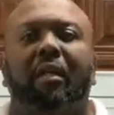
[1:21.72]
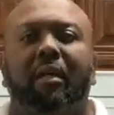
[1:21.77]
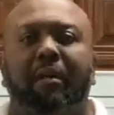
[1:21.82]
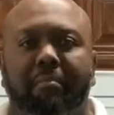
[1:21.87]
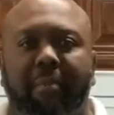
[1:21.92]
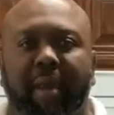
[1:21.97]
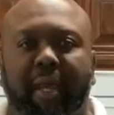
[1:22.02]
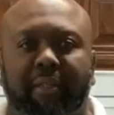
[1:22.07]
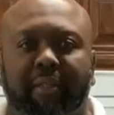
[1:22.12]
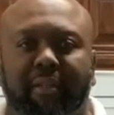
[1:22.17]

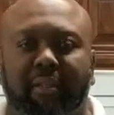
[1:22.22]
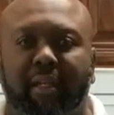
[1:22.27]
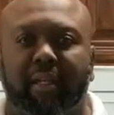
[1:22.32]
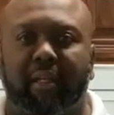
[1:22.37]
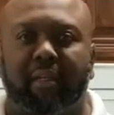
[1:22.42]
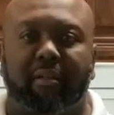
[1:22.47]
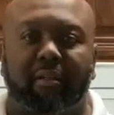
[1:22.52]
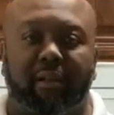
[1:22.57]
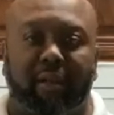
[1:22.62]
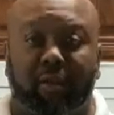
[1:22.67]
makes it,
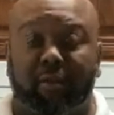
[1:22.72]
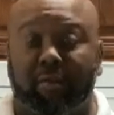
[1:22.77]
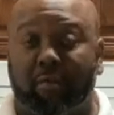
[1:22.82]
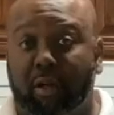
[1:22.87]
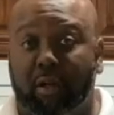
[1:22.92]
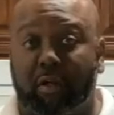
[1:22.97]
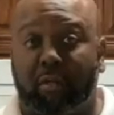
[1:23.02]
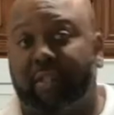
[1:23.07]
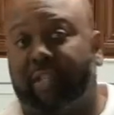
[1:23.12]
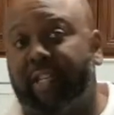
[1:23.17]

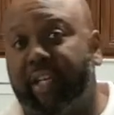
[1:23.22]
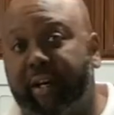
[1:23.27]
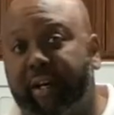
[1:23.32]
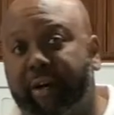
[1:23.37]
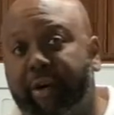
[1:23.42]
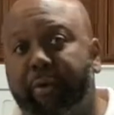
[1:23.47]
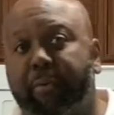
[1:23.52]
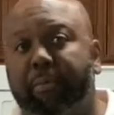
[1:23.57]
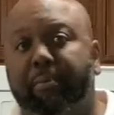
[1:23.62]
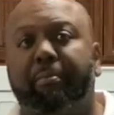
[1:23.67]

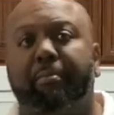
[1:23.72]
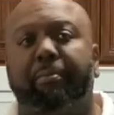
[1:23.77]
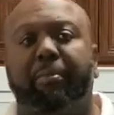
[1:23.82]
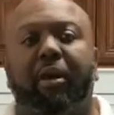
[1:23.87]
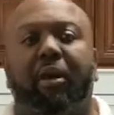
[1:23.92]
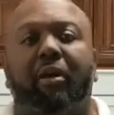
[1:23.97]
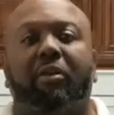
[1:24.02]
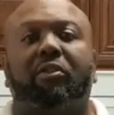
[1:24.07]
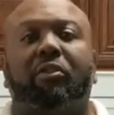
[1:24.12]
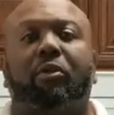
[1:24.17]
tender, but
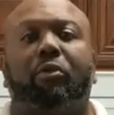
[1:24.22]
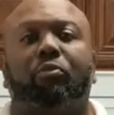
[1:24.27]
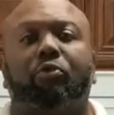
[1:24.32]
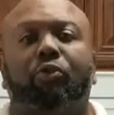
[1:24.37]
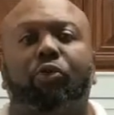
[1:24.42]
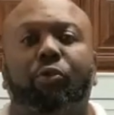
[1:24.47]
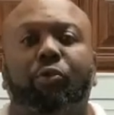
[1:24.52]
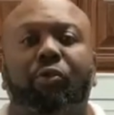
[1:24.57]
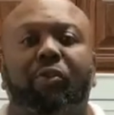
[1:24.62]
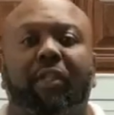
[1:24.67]
also
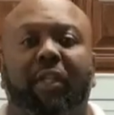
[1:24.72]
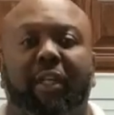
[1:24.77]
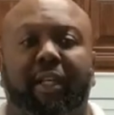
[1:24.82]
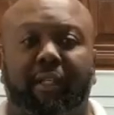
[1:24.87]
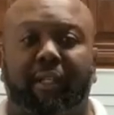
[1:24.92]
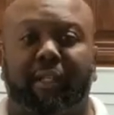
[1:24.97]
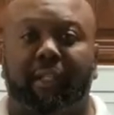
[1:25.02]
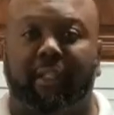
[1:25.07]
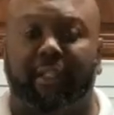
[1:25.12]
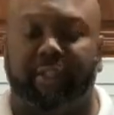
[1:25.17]
juicy and
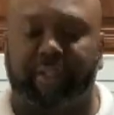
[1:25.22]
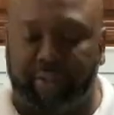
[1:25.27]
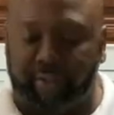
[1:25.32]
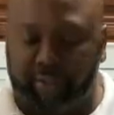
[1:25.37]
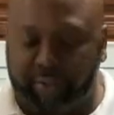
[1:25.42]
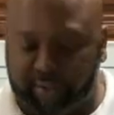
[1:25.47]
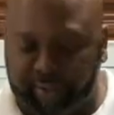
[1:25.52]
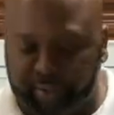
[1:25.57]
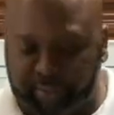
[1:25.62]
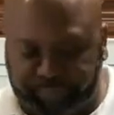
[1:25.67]

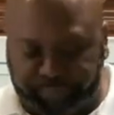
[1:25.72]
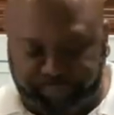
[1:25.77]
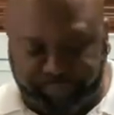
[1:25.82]
delicious.